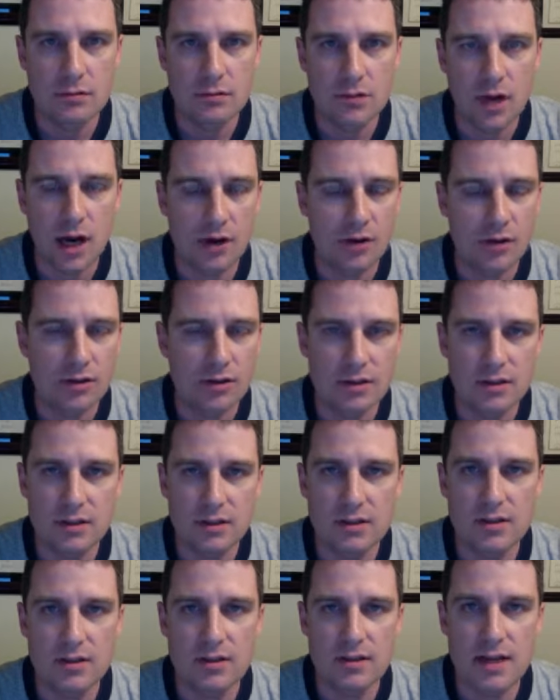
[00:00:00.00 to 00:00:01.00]
Our
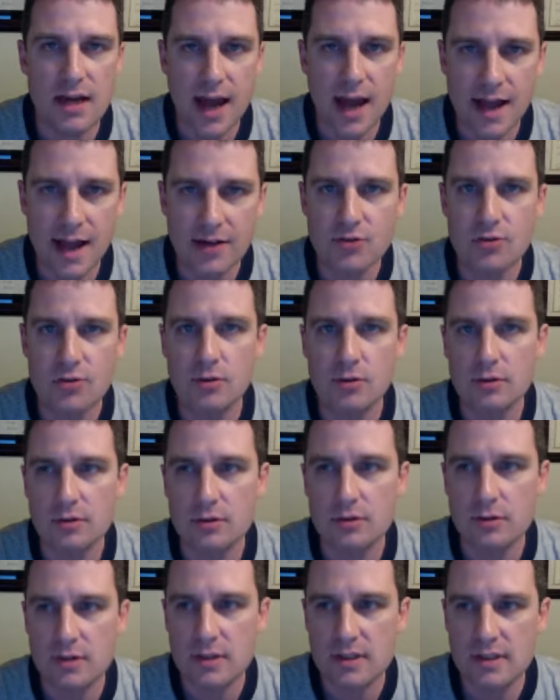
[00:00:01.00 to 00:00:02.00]

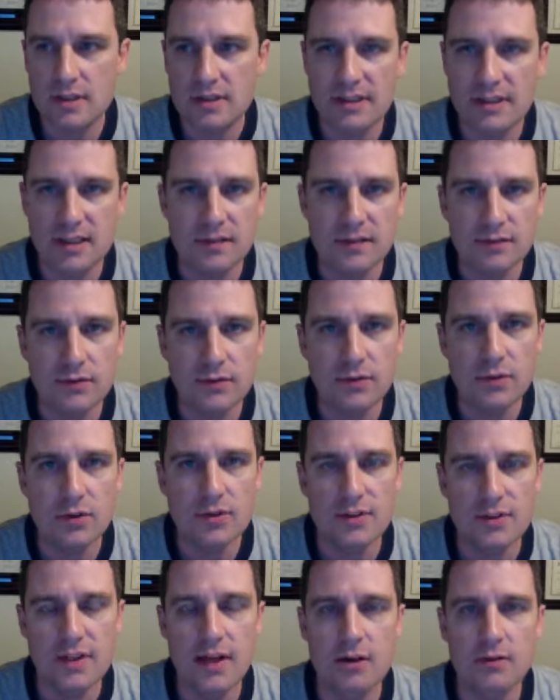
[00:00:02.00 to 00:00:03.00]
natural sinful
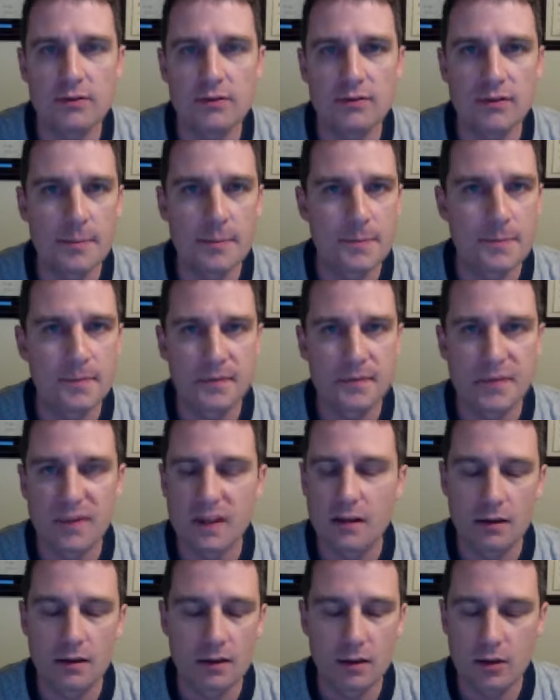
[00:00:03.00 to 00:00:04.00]
self
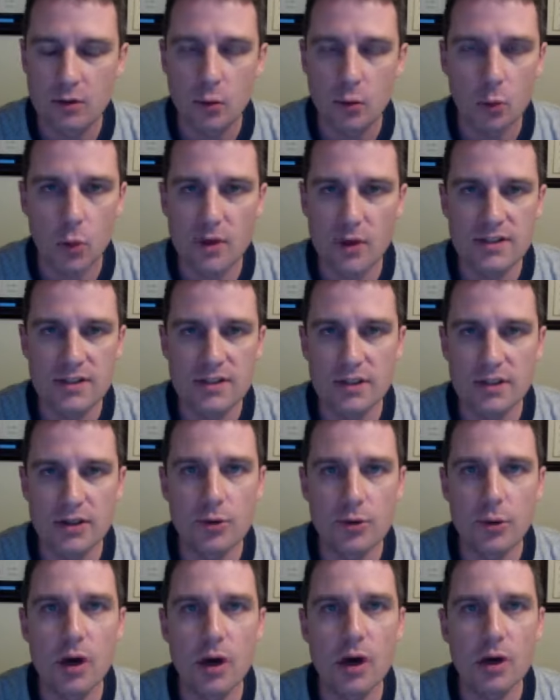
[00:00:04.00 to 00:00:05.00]
wants to
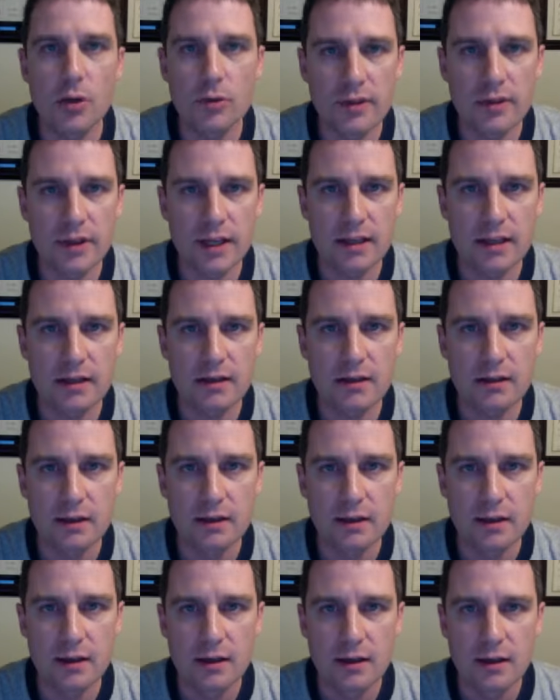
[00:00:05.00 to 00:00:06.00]
do our own thing.
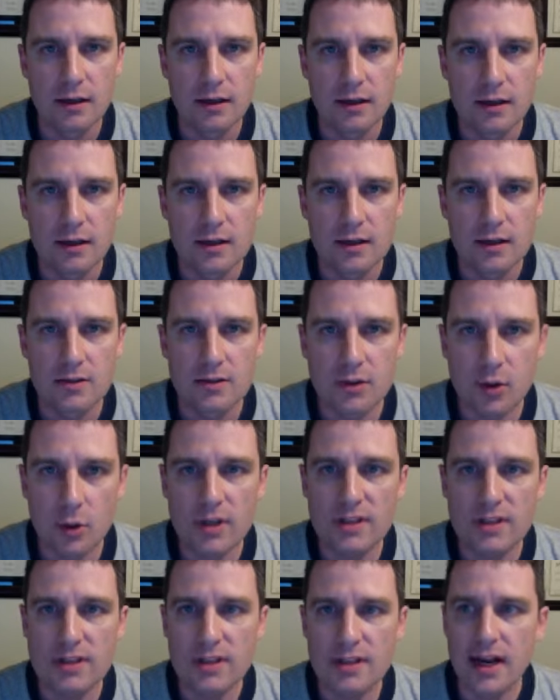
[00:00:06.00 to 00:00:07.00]
So
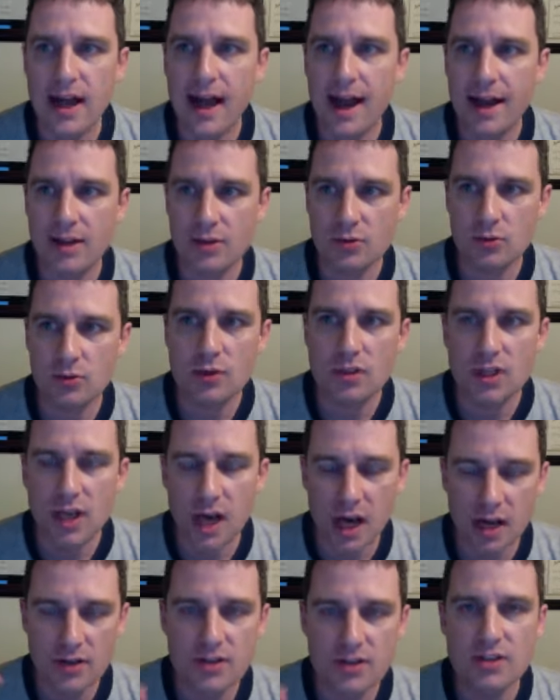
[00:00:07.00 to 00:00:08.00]
it's an actual
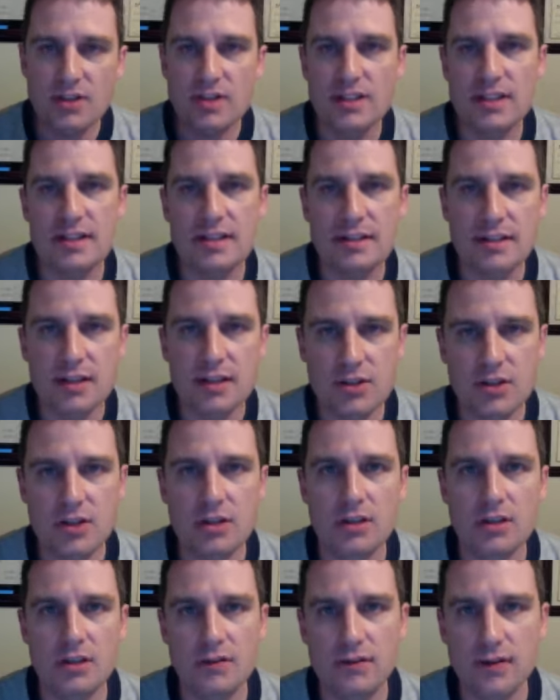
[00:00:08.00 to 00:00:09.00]
conscious
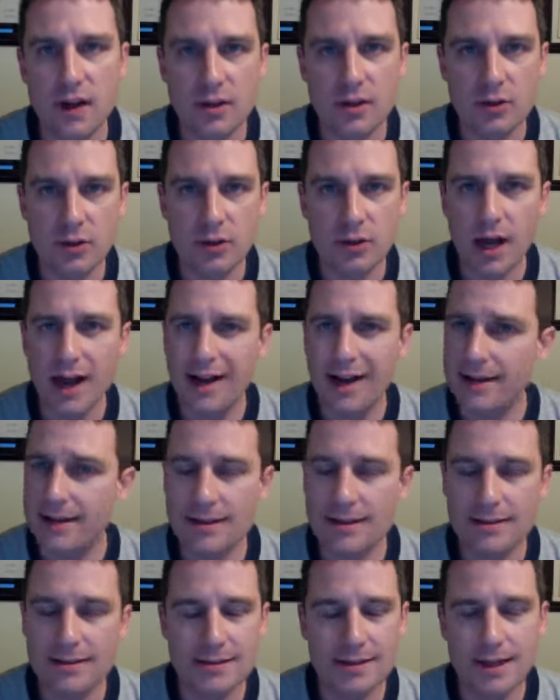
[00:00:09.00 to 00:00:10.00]
decision to follow God. It
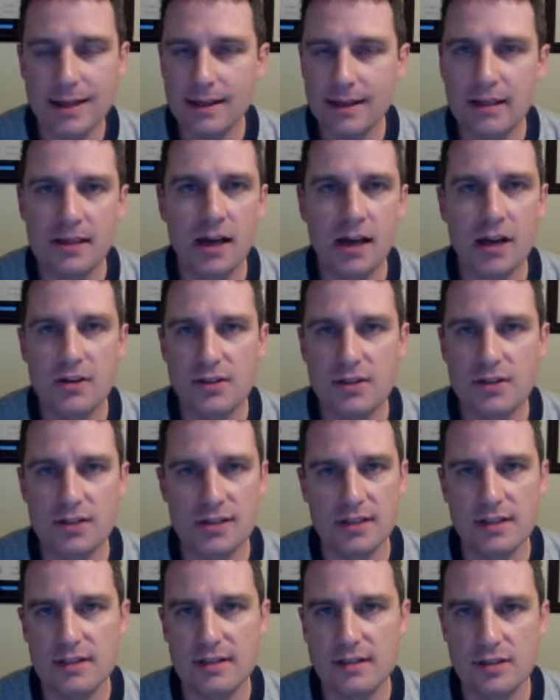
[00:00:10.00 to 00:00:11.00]
doesn't take a conscious
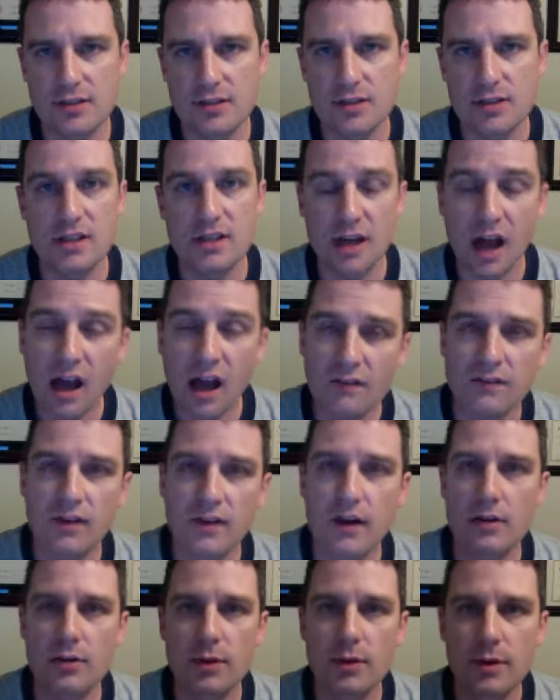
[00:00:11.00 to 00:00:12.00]
decision to not
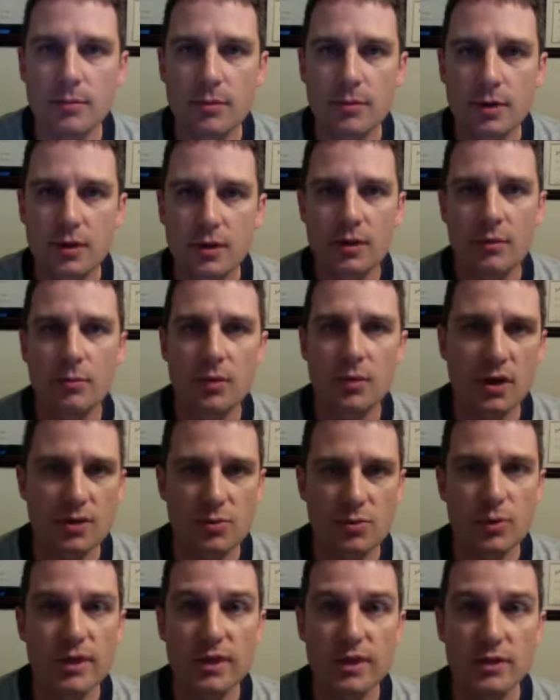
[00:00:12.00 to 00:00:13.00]
follow Him, because
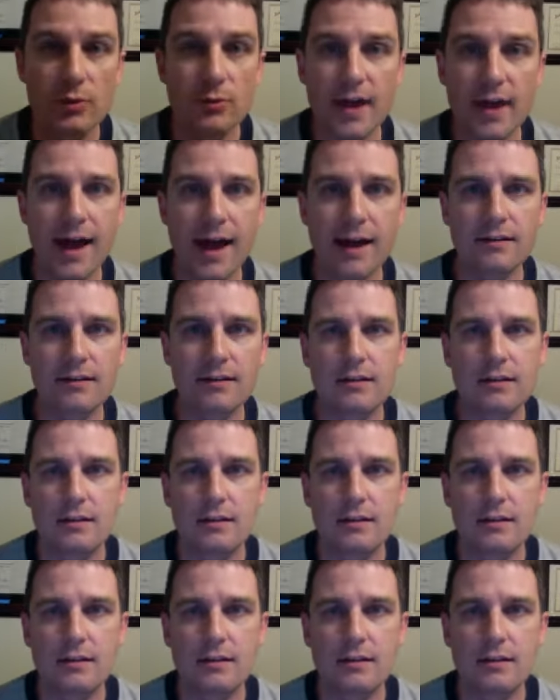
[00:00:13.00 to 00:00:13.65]
we do that.